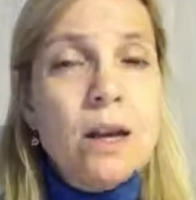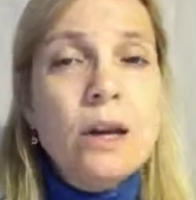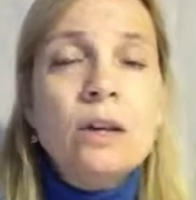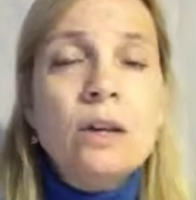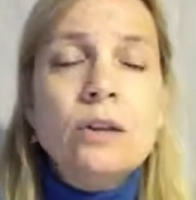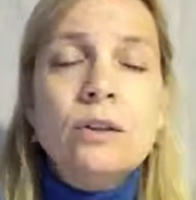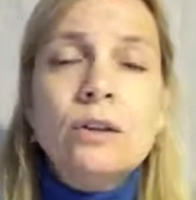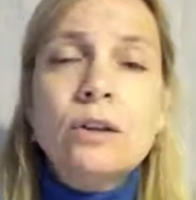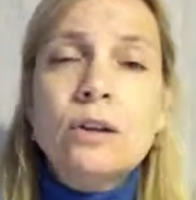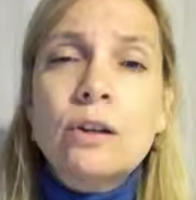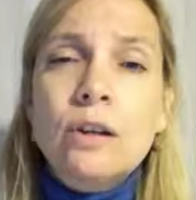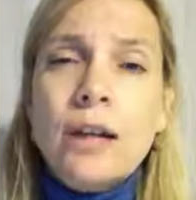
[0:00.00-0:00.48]

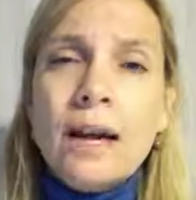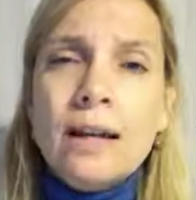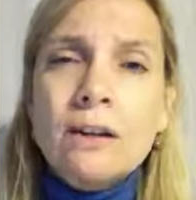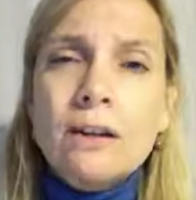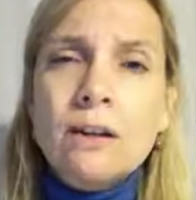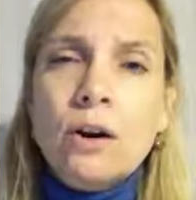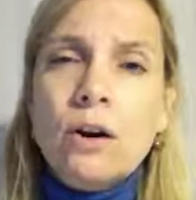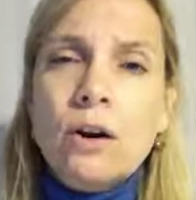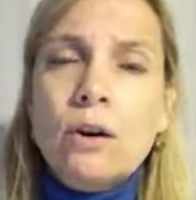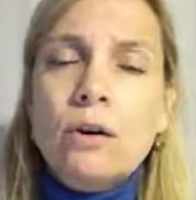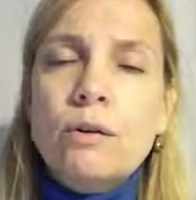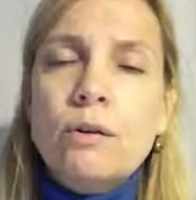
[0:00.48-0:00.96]
You can
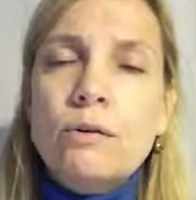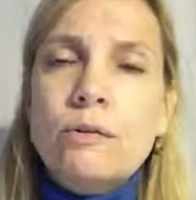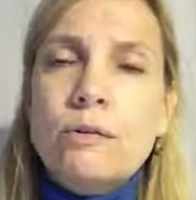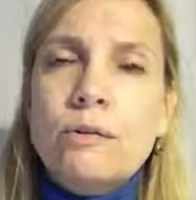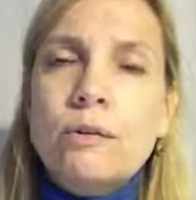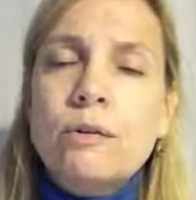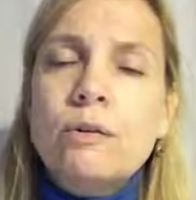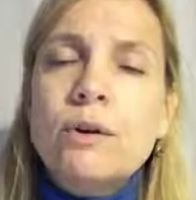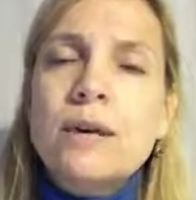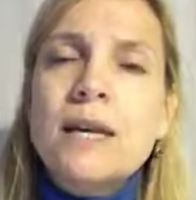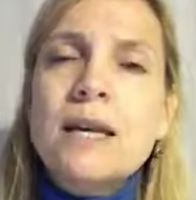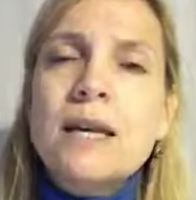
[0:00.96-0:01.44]
go
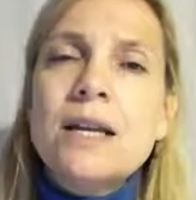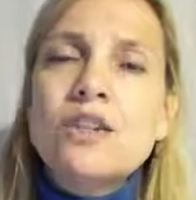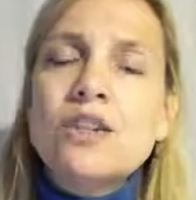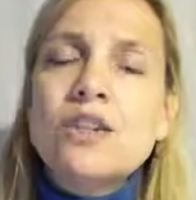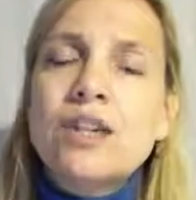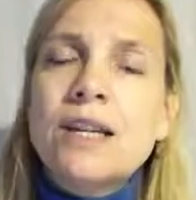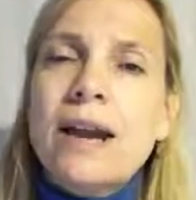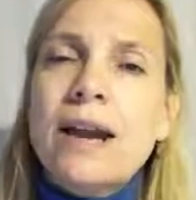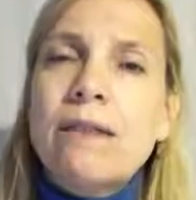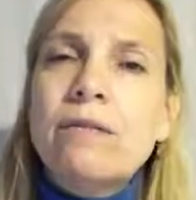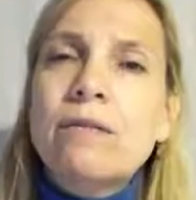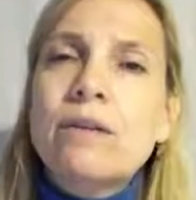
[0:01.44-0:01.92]
through each
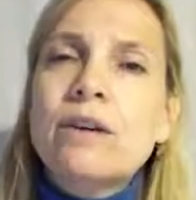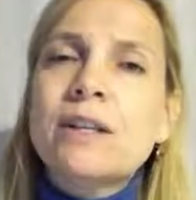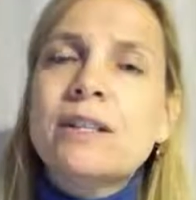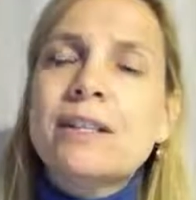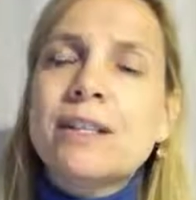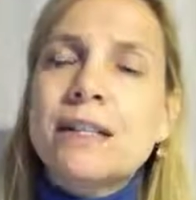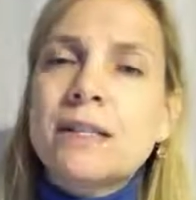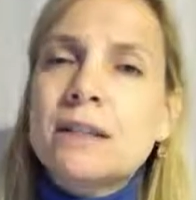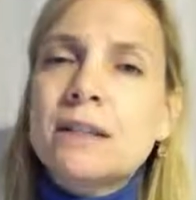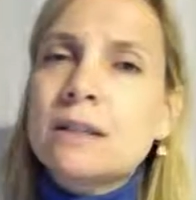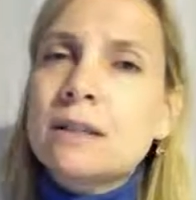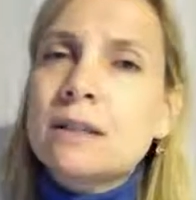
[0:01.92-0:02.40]
and every
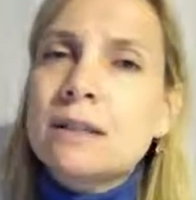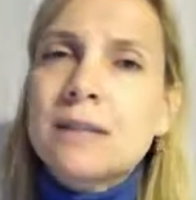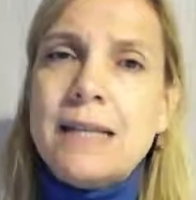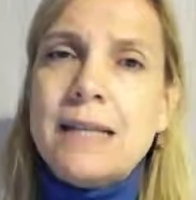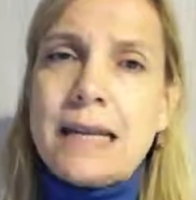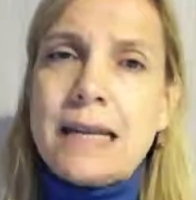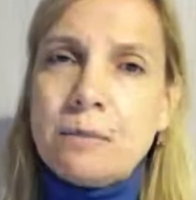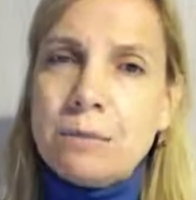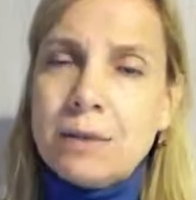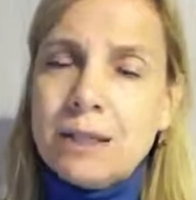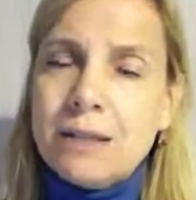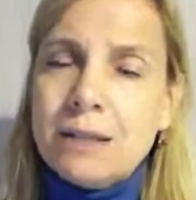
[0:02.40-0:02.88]
single
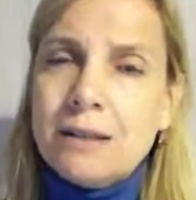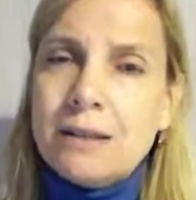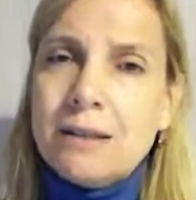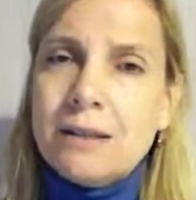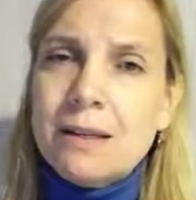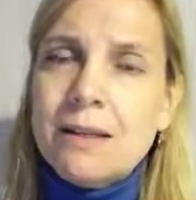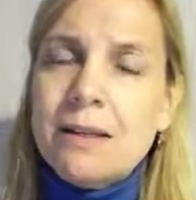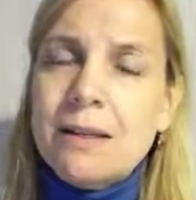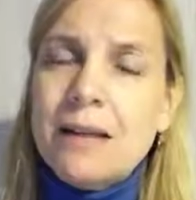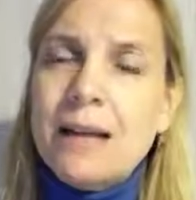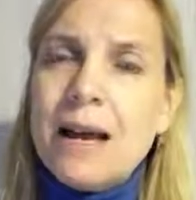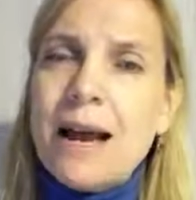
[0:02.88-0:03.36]
statement
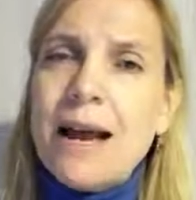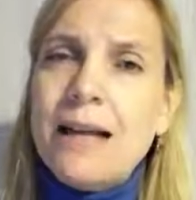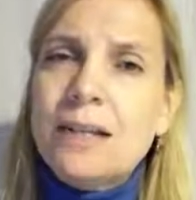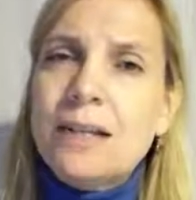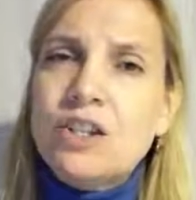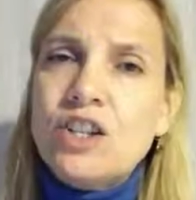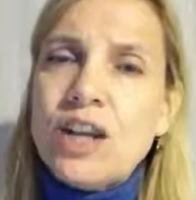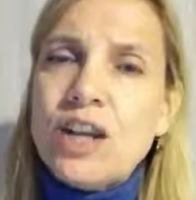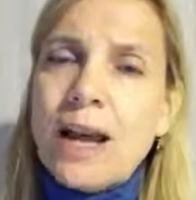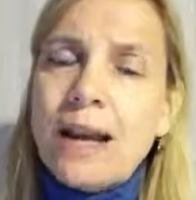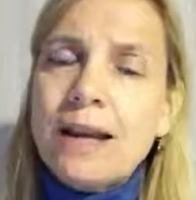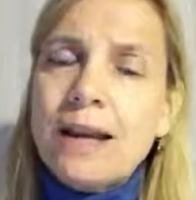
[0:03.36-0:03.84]
and
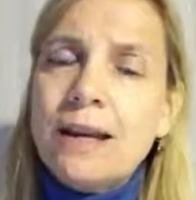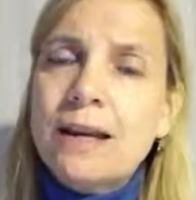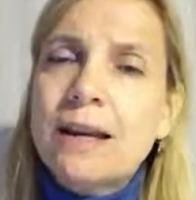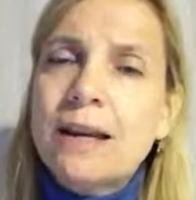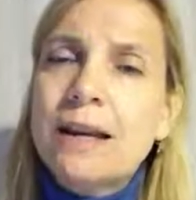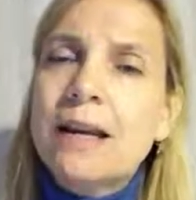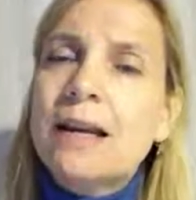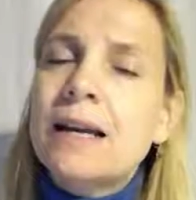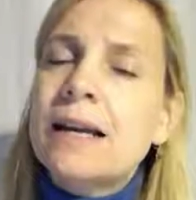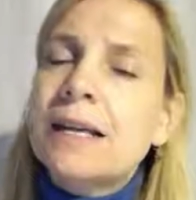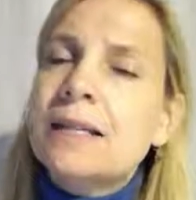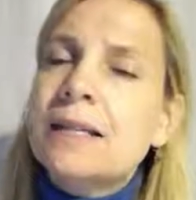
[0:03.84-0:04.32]
check,
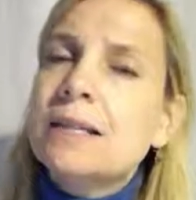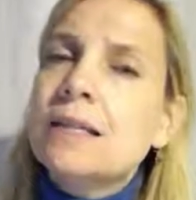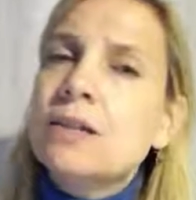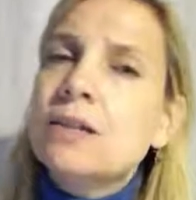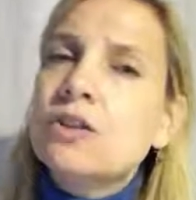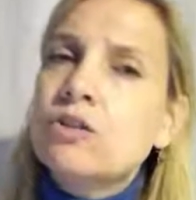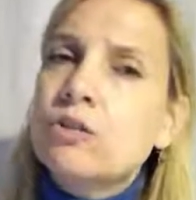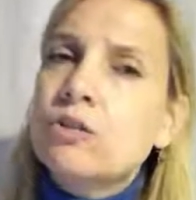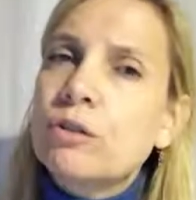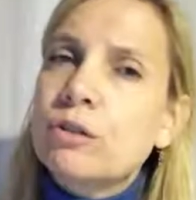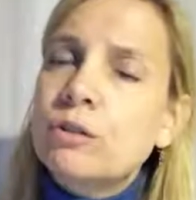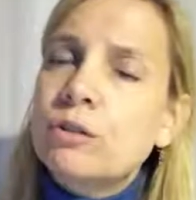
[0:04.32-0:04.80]
is this
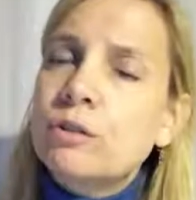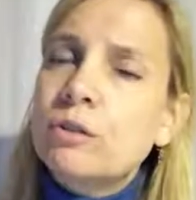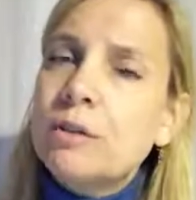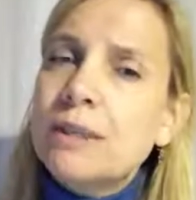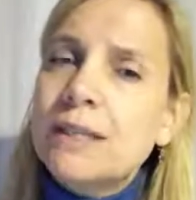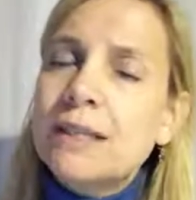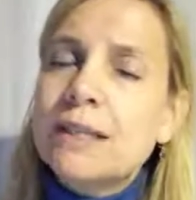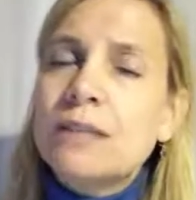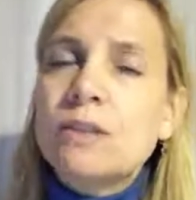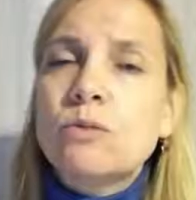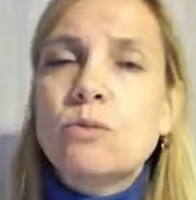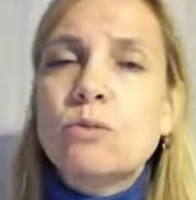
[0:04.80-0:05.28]
true?
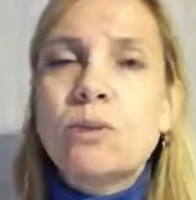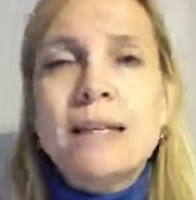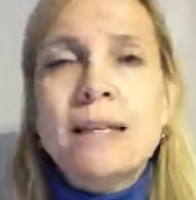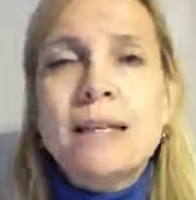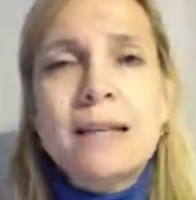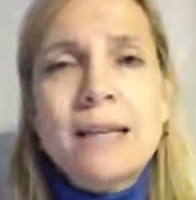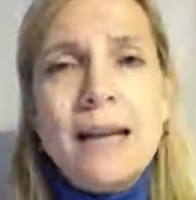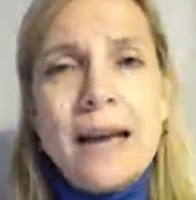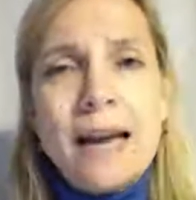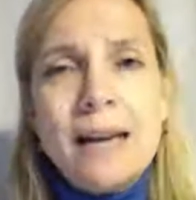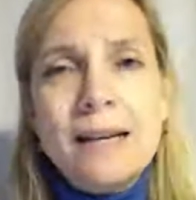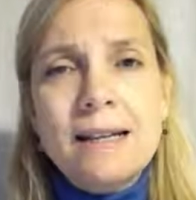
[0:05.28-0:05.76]
Is this really
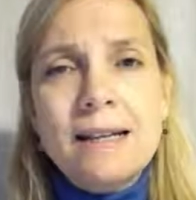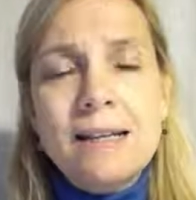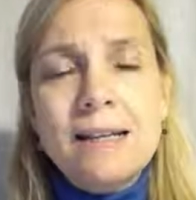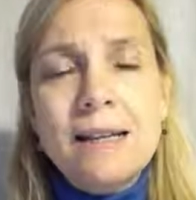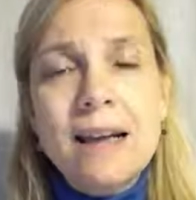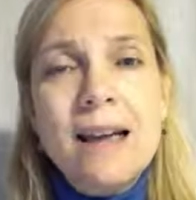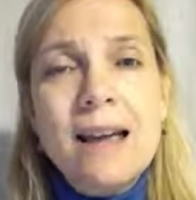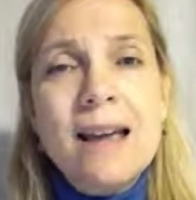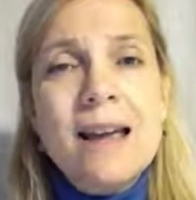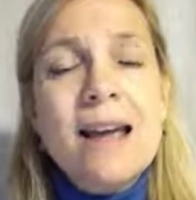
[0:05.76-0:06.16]
the case?